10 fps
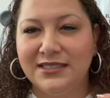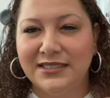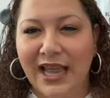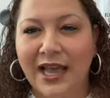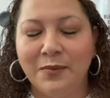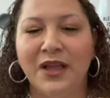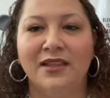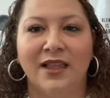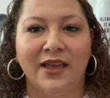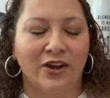tad bit
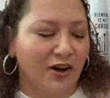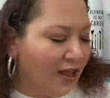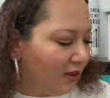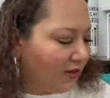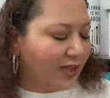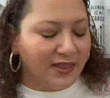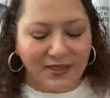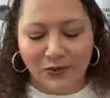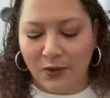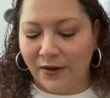lighter color than
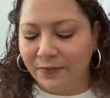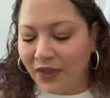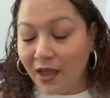this one.